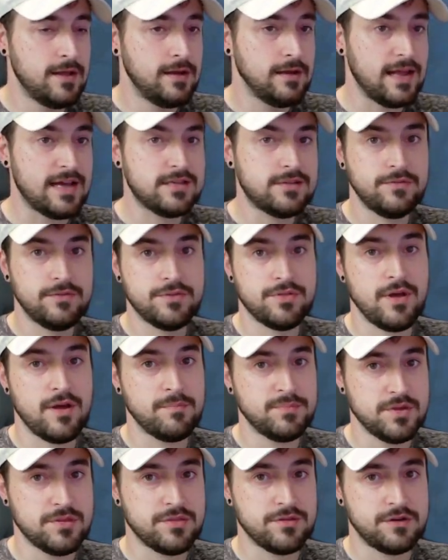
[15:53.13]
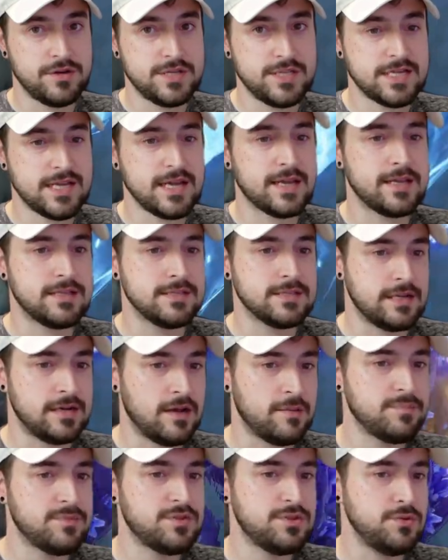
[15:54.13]
Lasts for up to 30 seconds and
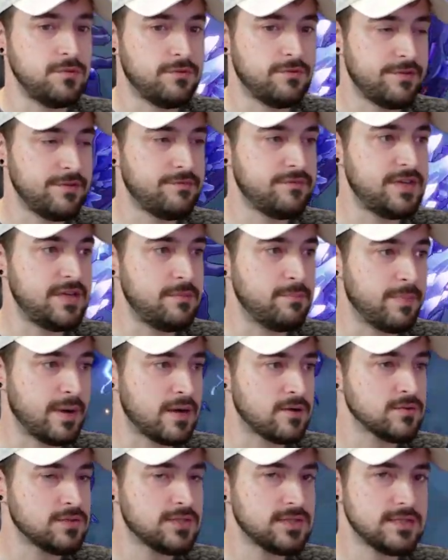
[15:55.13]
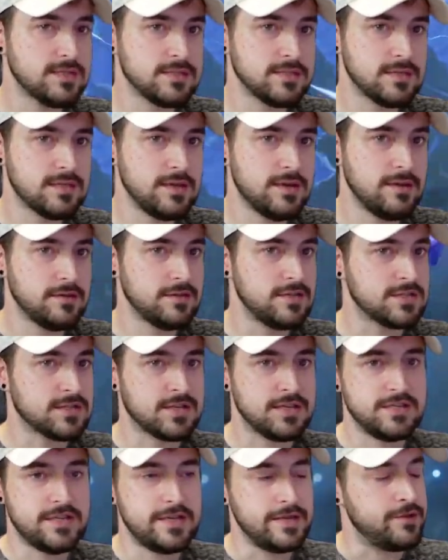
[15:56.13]
up to 15 bounces. Just
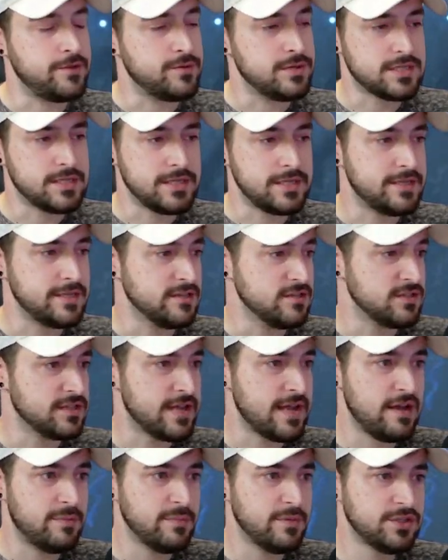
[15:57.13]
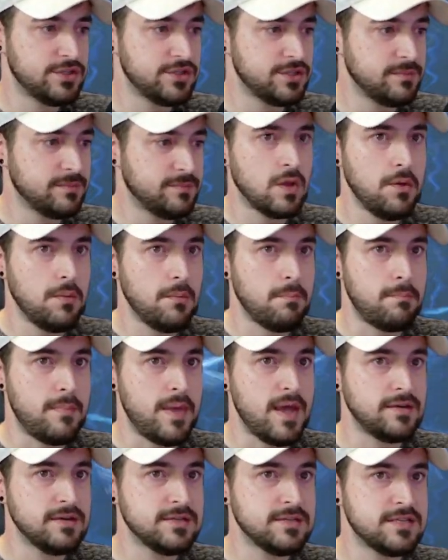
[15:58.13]
continuously deals damage.
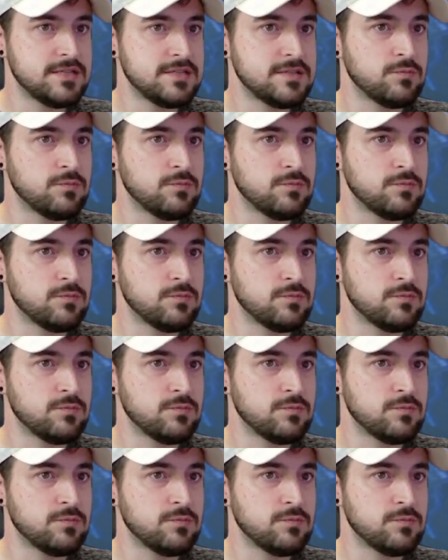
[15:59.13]
Magnetism